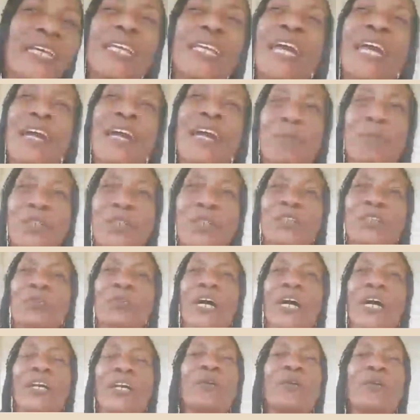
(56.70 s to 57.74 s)
a lie, me just
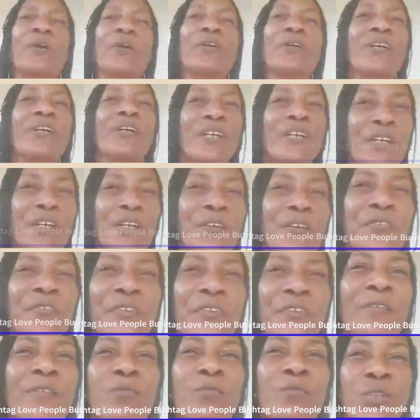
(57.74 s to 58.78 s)
want, you know,
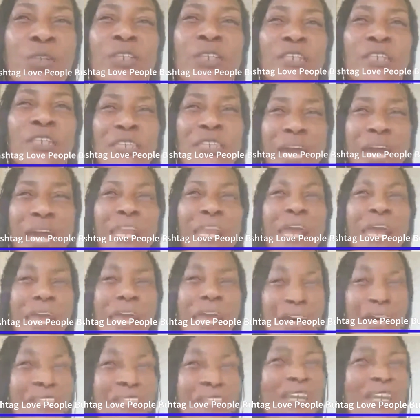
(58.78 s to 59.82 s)
we not see a lie
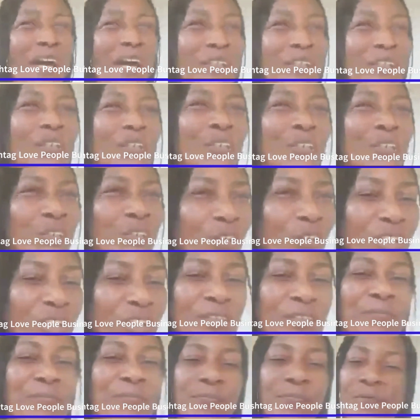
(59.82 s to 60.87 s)
and, and just
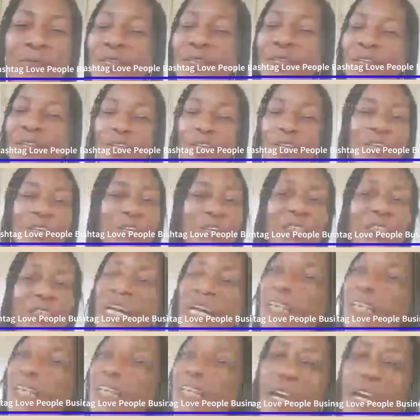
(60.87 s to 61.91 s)
done. You know,
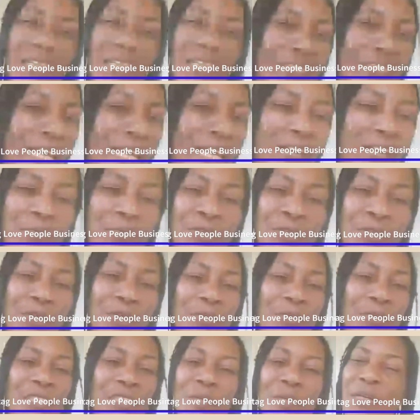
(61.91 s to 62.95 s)
say the last live me
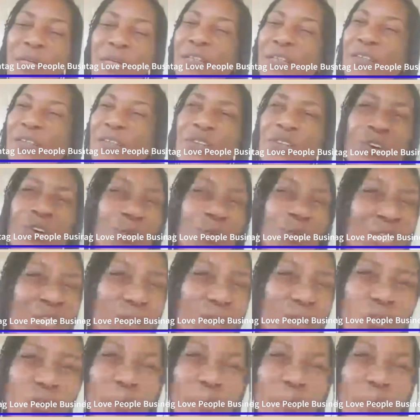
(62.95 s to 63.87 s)
do me say me done with the